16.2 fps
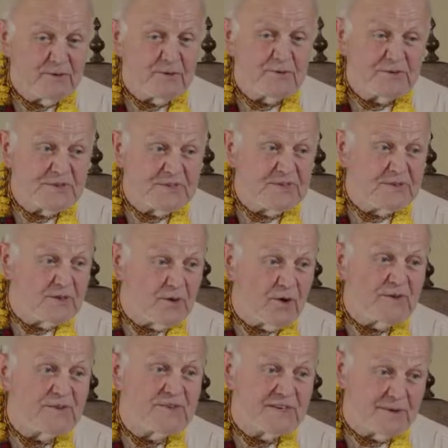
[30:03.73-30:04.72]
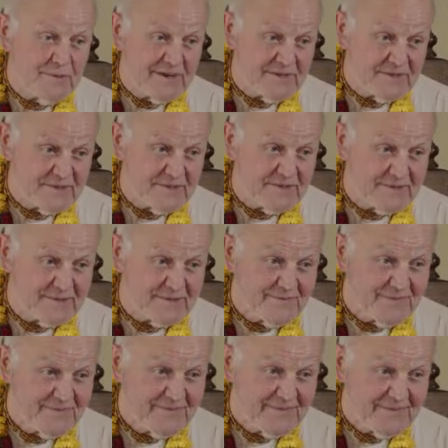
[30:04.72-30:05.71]
don't see the consequences.
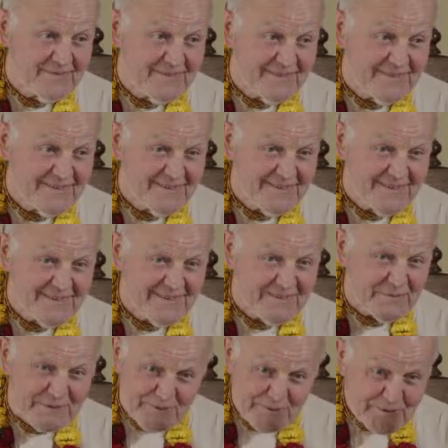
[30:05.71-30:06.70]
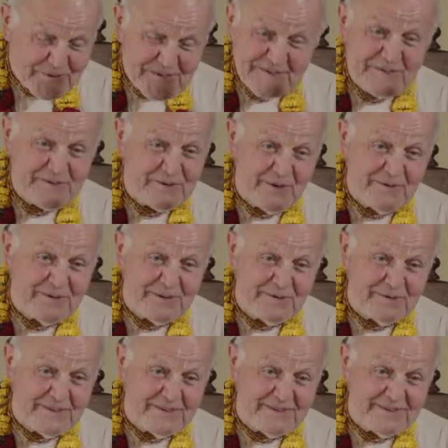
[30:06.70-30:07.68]
We don't see the
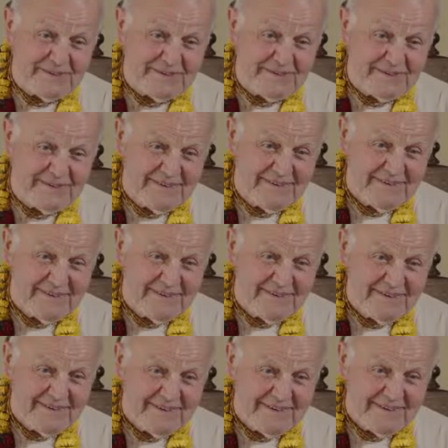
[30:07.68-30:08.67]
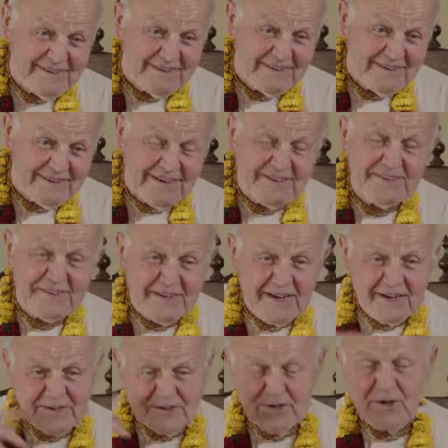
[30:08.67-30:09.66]
consequences.
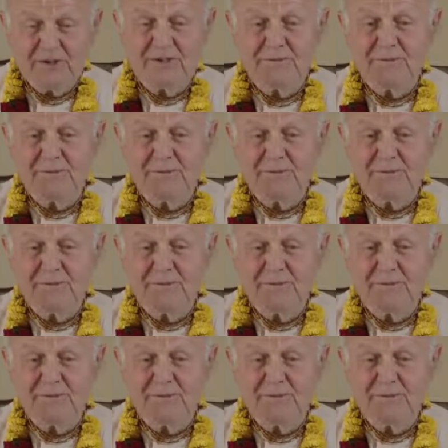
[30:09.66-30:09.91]
Yesterday I talked